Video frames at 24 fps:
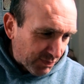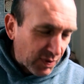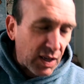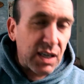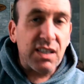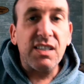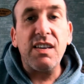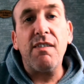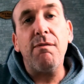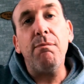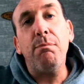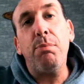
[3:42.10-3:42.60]

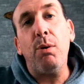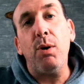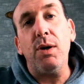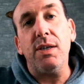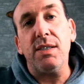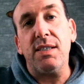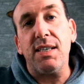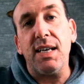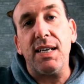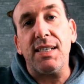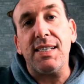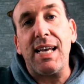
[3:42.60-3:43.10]

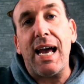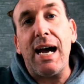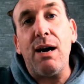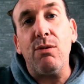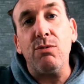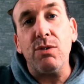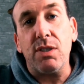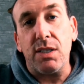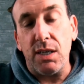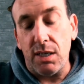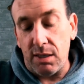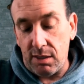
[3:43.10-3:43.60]
7.6
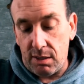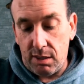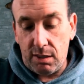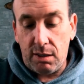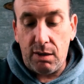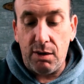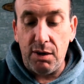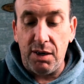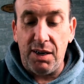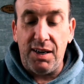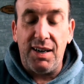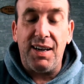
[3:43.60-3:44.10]
ounces.
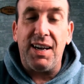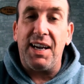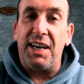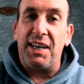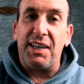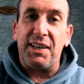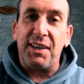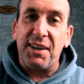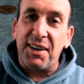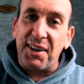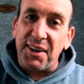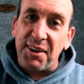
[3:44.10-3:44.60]

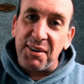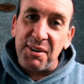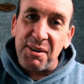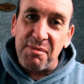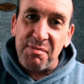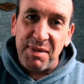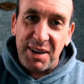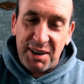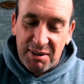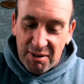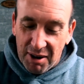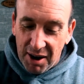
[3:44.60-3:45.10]
Couldn't
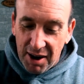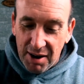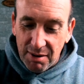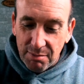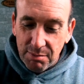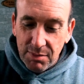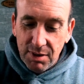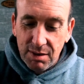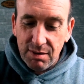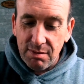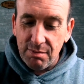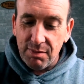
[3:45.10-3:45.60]
be
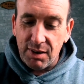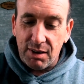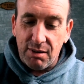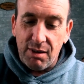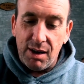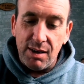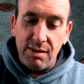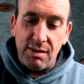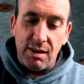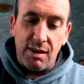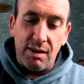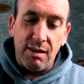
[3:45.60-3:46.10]
grams. I'm
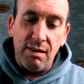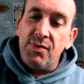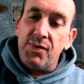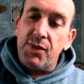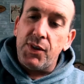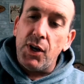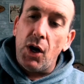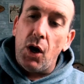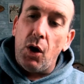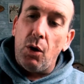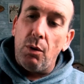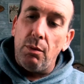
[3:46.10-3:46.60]
crazy.
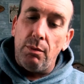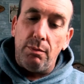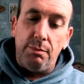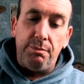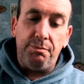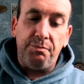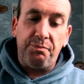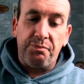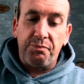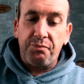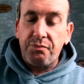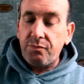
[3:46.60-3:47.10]
So
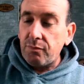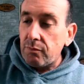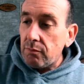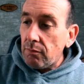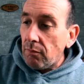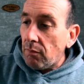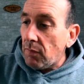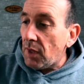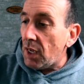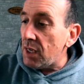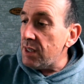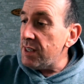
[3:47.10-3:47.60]

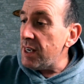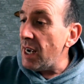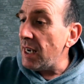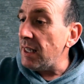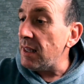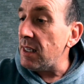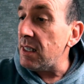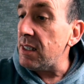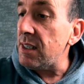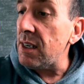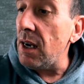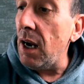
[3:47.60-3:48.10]
take
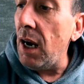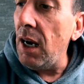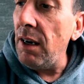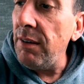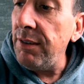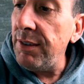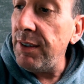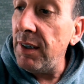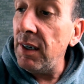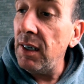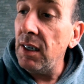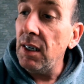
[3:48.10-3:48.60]
this
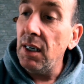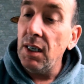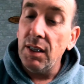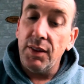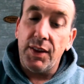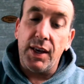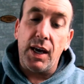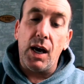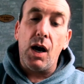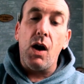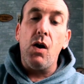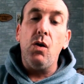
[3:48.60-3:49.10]
off.
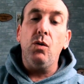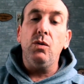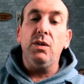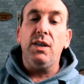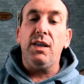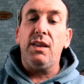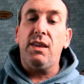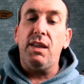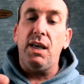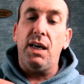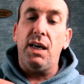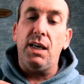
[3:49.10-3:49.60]
The only
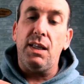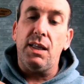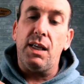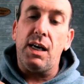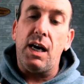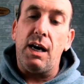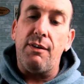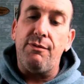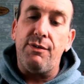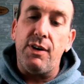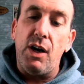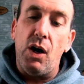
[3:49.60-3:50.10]
thing that
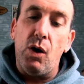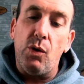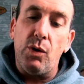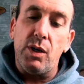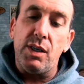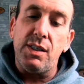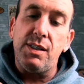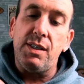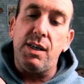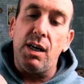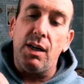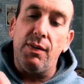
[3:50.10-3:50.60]
I've
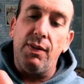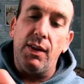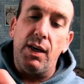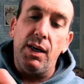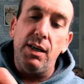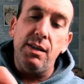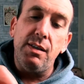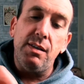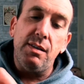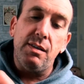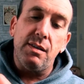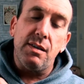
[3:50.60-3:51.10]
noticed on
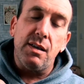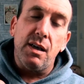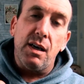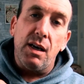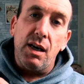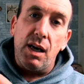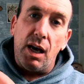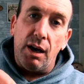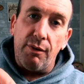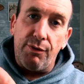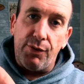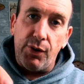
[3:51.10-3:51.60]
this,
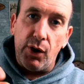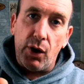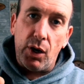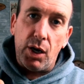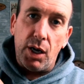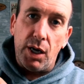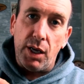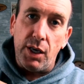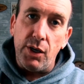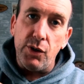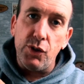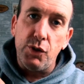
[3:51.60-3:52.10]
if you're going
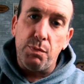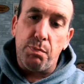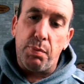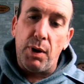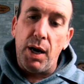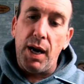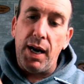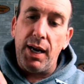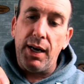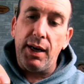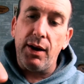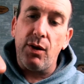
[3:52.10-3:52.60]
to use
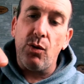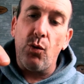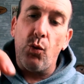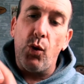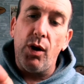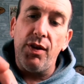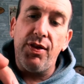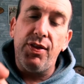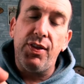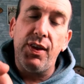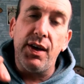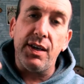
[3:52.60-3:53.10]
braid
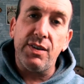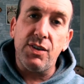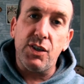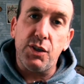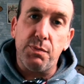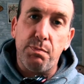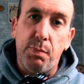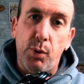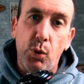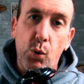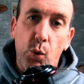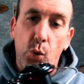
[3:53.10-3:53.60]
with this
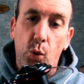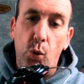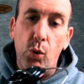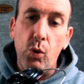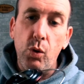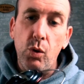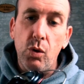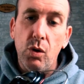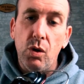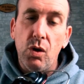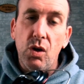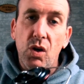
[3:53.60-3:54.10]
spool,
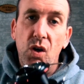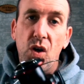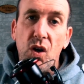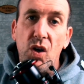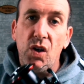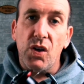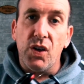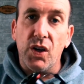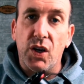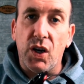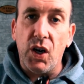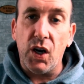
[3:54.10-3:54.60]

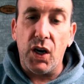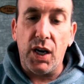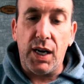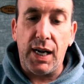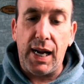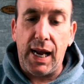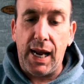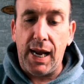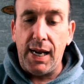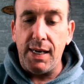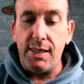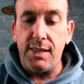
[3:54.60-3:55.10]
you're going to
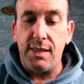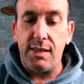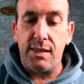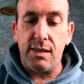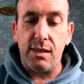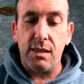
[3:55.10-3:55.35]
need